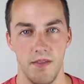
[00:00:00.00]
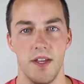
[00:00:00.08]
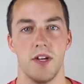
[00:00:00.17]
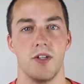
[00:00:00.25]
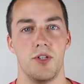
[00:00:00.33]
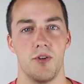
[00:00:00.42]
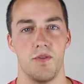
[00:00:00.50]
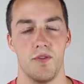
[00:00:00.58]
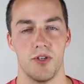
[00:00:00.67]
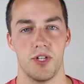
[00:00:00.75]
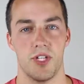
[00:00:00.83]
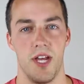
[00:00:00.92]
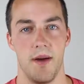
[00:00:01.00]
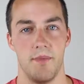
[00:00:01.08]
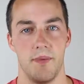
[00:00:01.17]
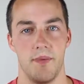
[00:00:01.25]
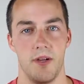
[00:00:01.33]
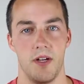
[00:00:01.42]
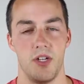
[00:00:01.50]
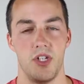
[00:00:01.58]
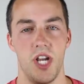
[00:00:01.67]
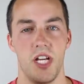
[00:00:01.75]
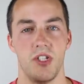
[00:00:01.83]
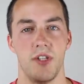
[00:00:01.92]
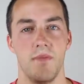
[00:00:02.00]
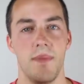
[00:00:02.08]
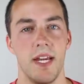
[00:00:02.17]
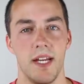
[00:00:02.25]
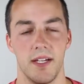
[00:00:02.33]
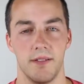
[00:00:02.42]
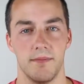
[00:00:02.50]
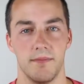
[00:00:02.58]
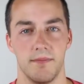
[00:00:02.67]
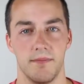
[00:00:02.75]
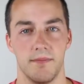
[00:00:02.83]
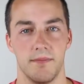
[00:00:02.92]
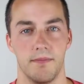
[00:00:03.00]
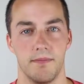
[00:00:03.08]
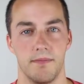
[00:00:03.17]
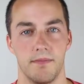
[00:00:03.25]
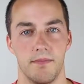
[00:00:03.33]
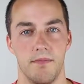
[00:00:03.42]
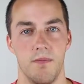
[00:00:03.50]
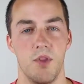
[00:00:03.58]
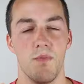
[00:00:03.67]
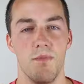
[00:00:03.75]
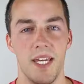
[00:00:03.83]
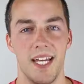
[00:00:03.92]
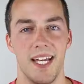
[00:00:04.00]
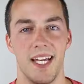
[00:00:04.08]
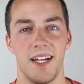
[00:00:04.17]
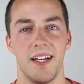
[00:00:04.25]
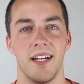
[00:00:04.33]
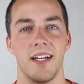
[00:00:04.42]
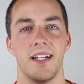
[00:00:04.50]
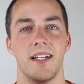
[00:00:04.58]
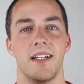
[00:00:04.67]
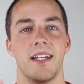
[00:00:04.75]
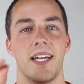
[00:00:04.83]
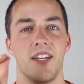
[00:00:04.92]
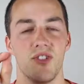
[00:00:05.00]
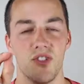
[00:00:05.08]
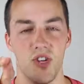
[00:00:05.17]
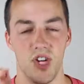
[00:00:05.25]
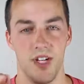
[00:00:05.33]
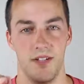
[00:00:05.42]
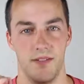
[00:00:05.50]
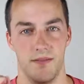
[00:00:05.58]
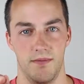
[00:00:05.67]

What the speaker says: There's your first step. Change the meaning. The meaning is good.